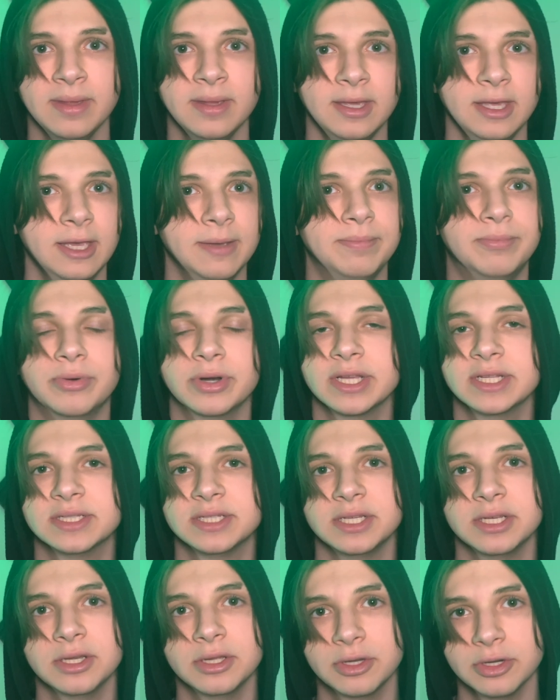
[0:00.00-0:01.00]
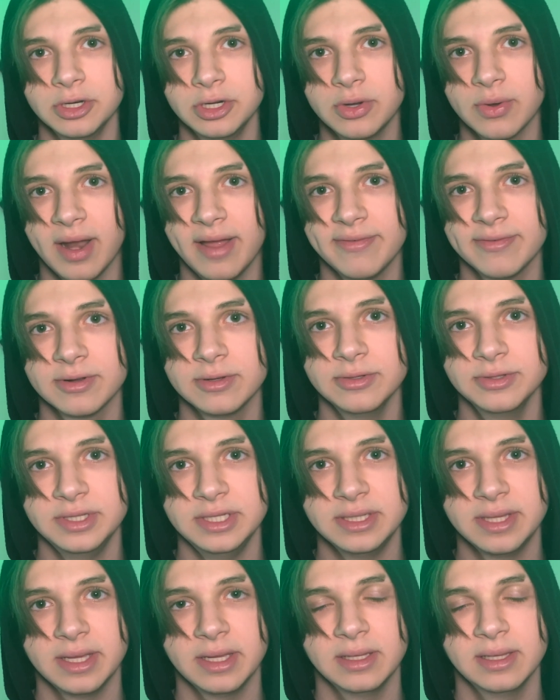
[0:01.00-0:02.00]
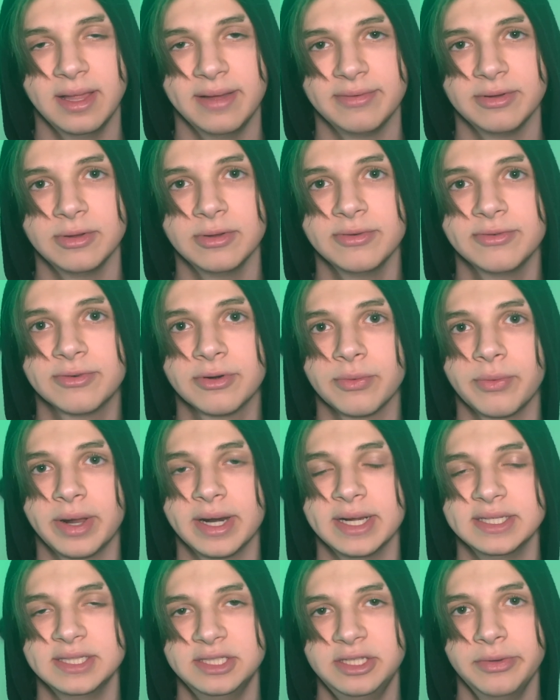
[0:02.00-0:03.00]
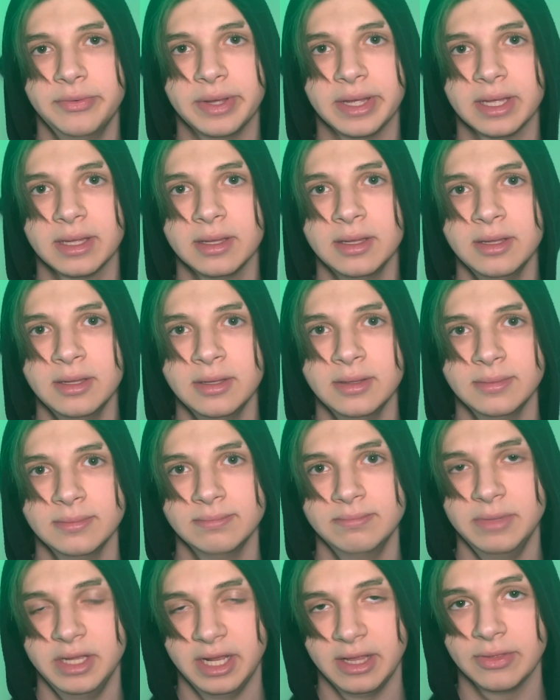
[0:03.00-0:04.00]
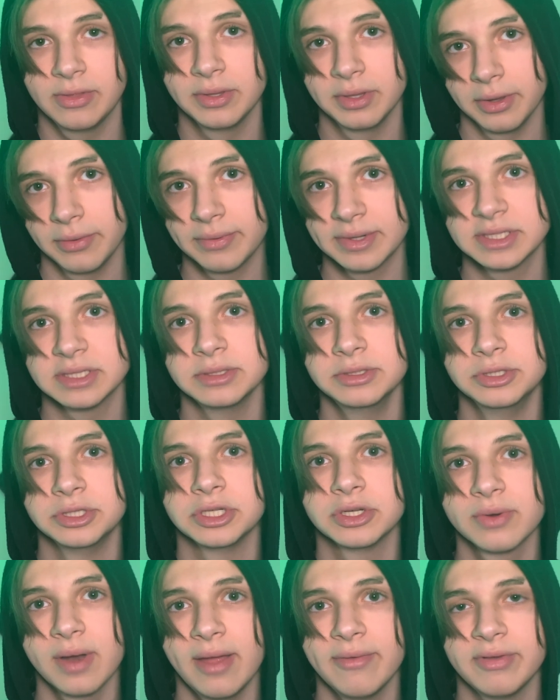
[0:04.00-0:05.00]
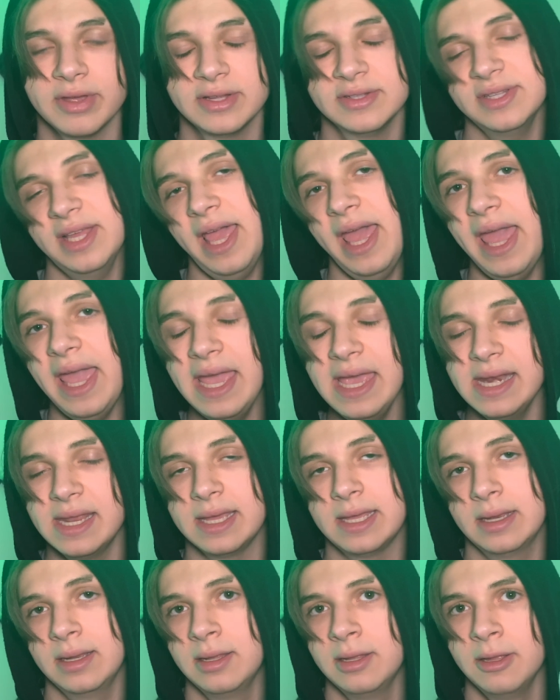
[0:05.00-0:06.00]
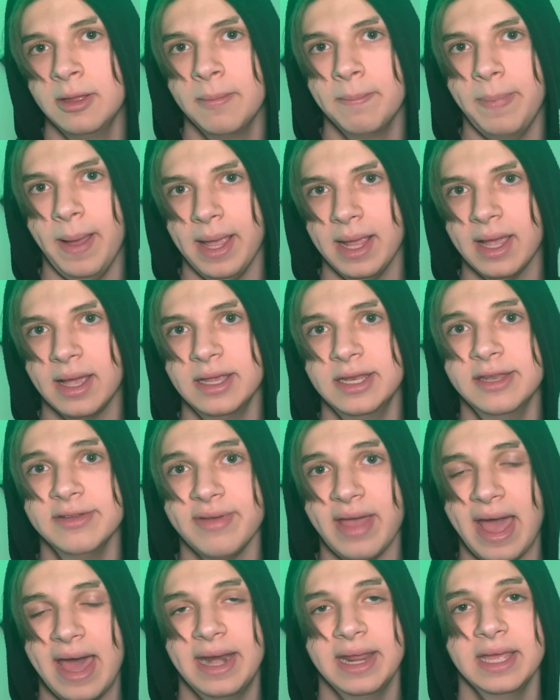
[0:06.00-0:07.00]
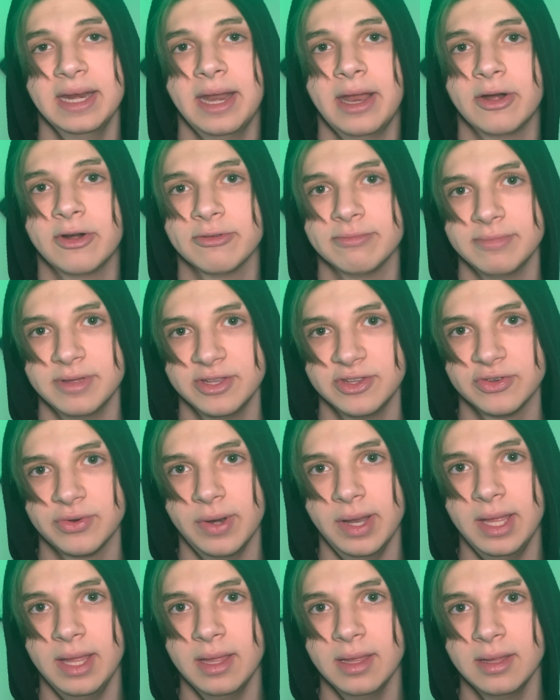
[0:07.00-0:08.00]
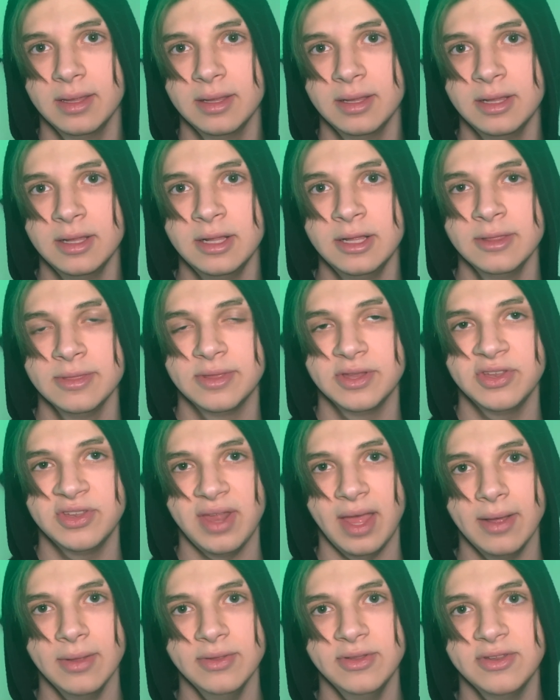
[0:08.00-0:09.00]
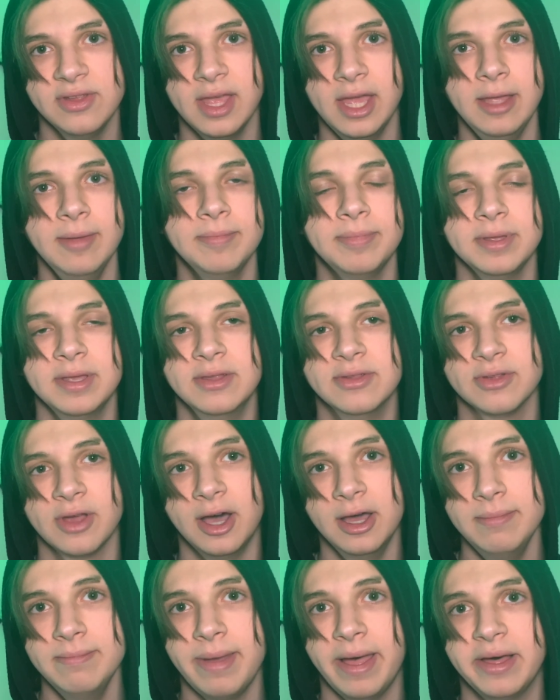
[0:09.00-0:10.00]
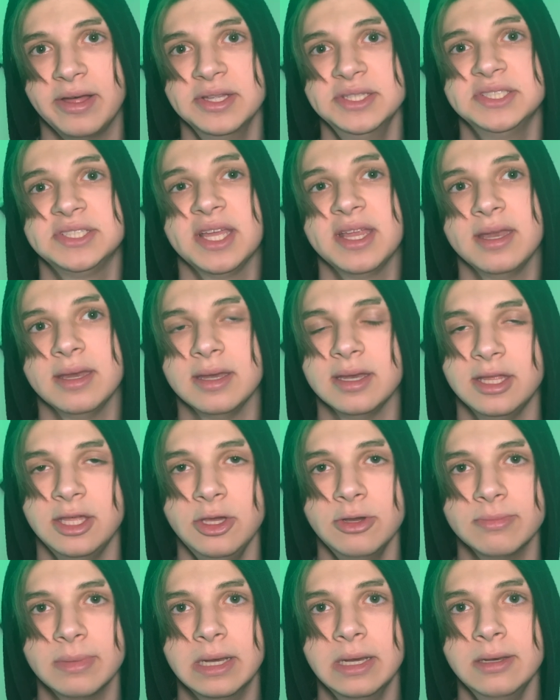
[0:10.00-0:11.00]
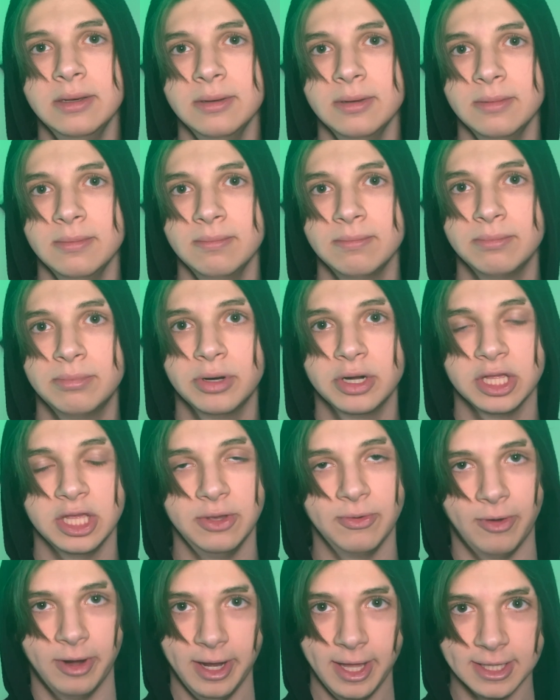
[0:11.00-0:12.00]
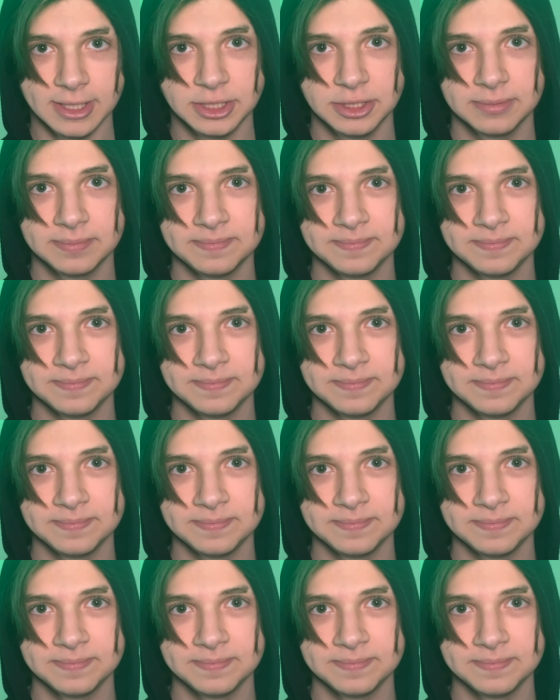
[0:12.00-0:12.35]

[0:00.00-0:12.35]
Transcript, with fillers: It brings in good graphical detail level for what it's doing meaning below resolution graphics, aid it by kind of adding an air of mystery. The soundscape is unbalanced and inhuman, putting you on edge.